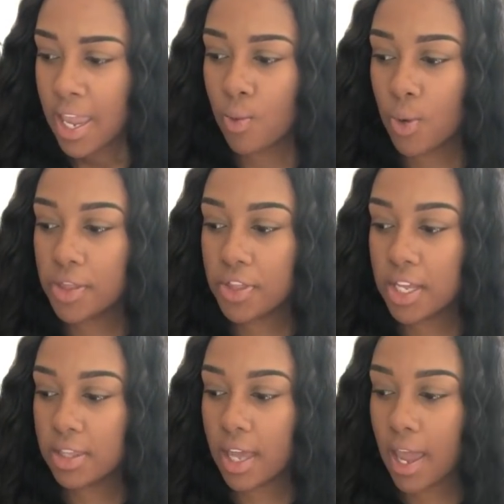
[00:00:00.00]
And one
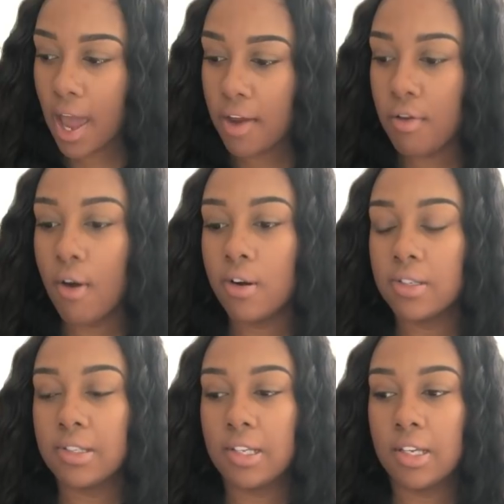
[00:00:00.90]
thing that I
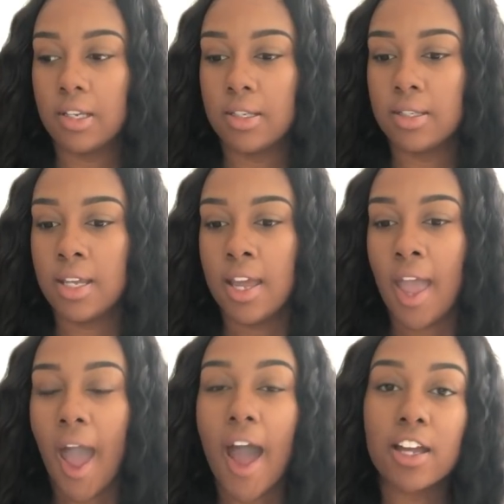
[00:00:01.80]
noticed is
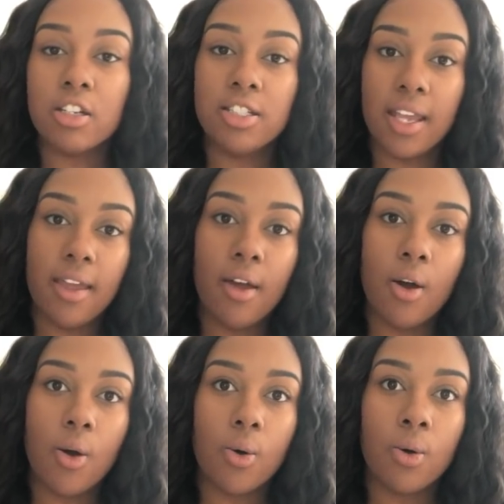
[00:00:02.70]
I can
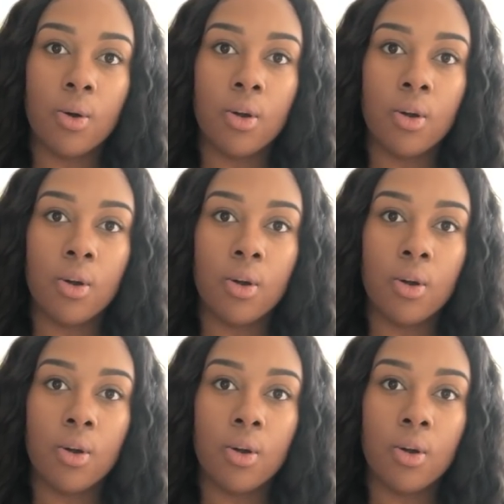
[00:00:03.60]
tell,